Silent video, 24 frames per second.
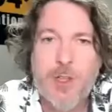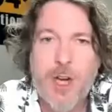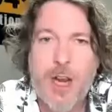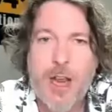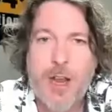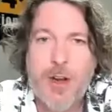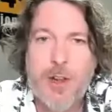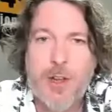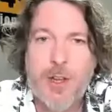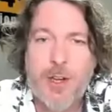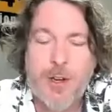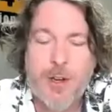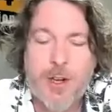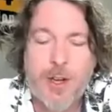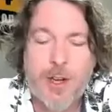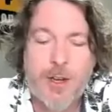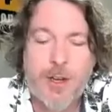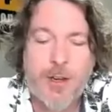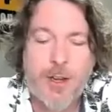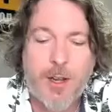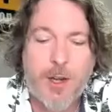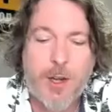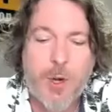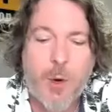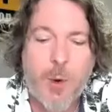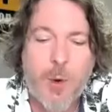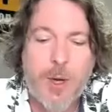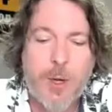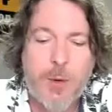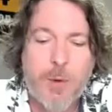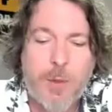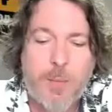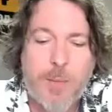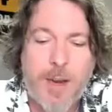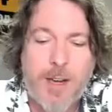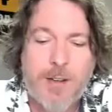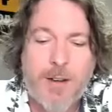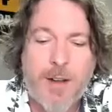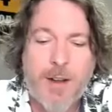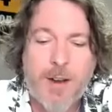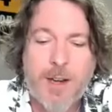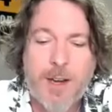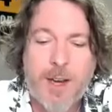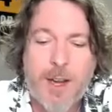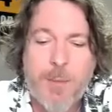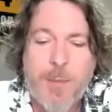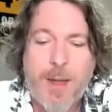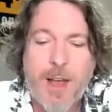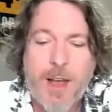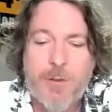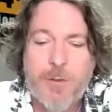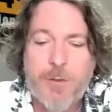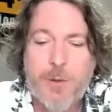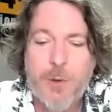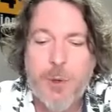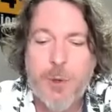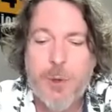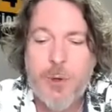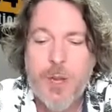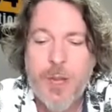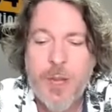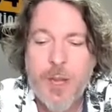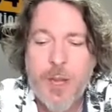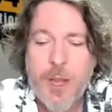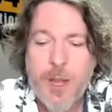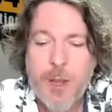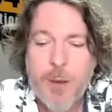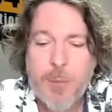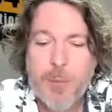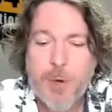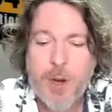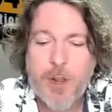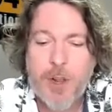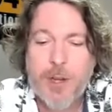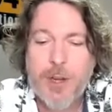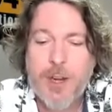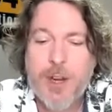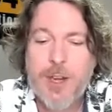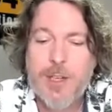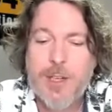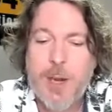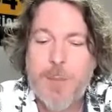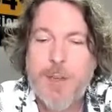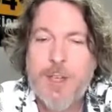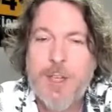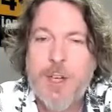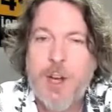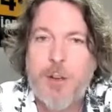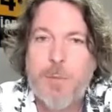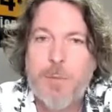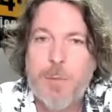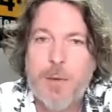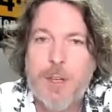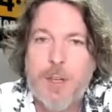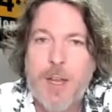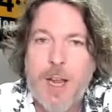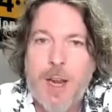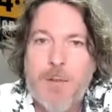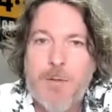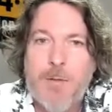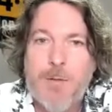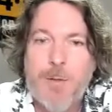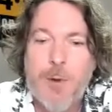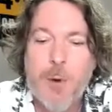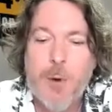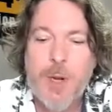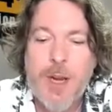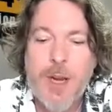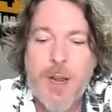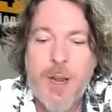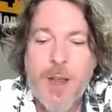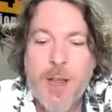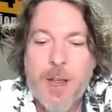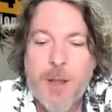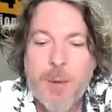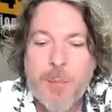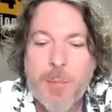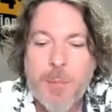channel here get annoyed with my talking about food, probably because I'm a self-proclaimed foodie.